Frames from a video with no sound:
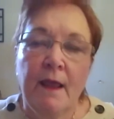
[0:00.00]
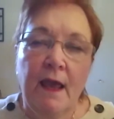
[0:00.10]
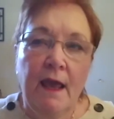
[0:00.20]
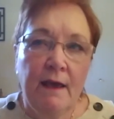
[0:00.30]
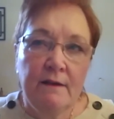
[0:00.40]

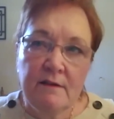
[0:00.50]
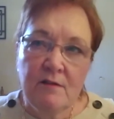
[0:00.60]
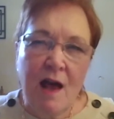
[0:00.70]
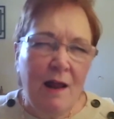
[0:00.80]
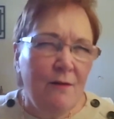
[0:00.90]
And
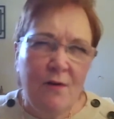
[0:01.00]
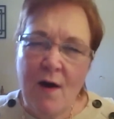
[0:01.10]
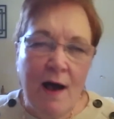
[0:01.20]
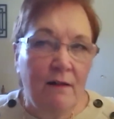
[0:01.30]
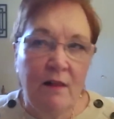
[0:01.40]
so I don't know
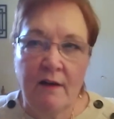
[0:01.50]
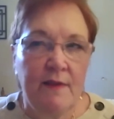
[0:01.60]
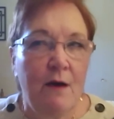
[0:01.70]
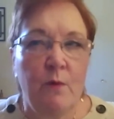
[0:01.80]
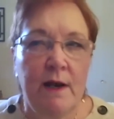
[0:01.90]
how long
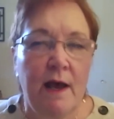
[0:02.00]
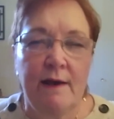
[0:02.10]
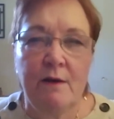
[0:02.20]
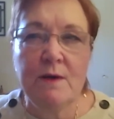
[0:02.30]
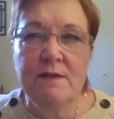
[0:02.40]
that went
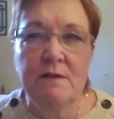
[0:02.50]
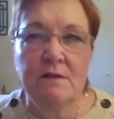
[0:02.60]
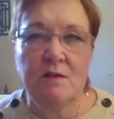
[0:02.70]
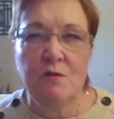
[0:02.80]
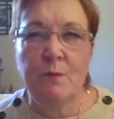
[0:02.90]
on. It
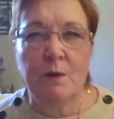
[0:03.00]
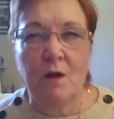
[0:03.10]
wasn't super